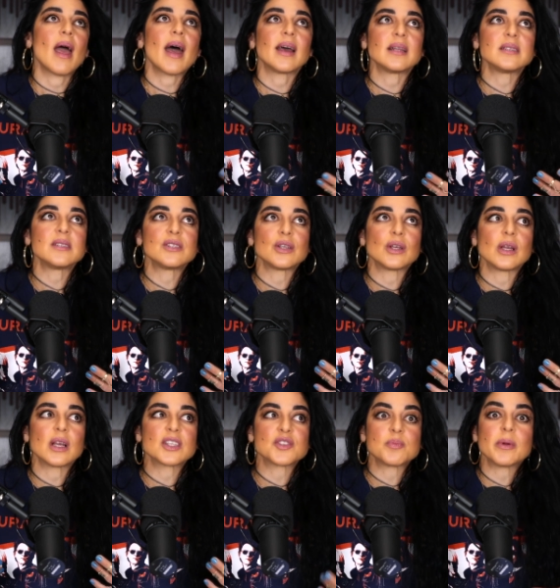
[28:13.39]
and
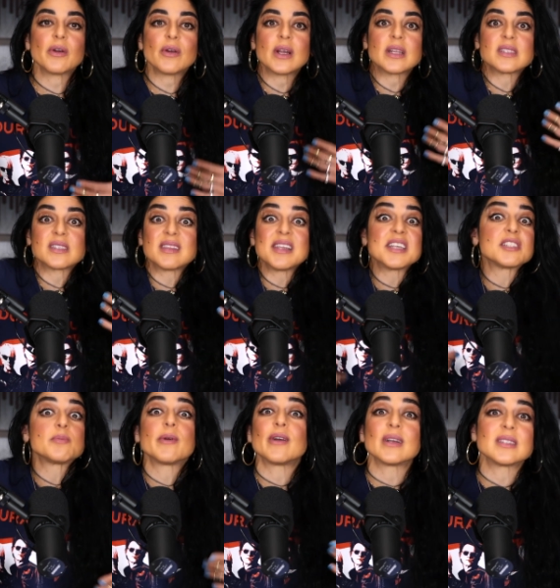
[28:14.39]
experience the
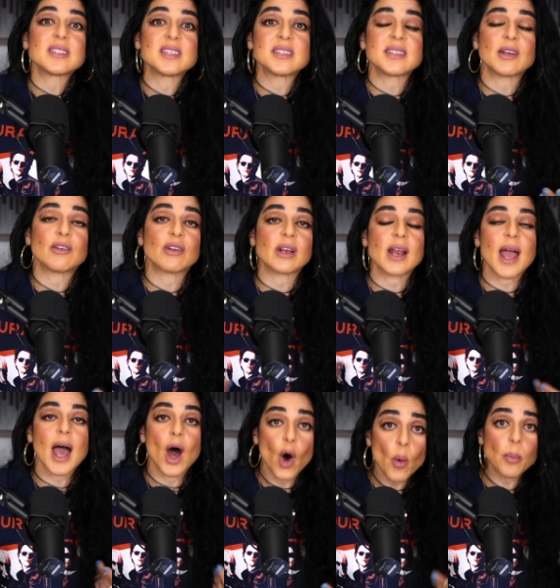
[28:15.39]
experiences that are going to
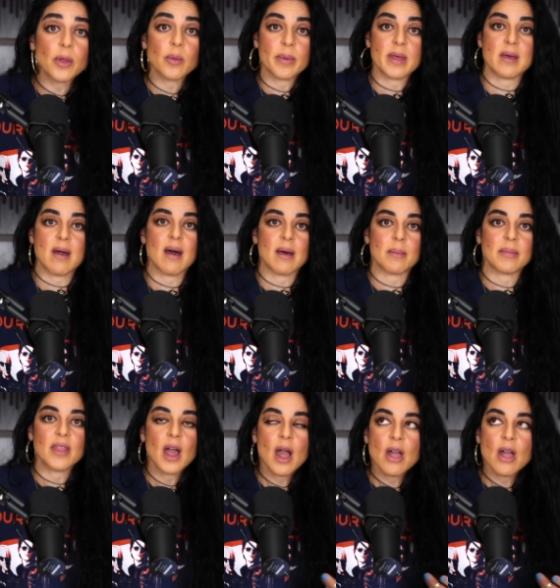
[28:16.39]
help you become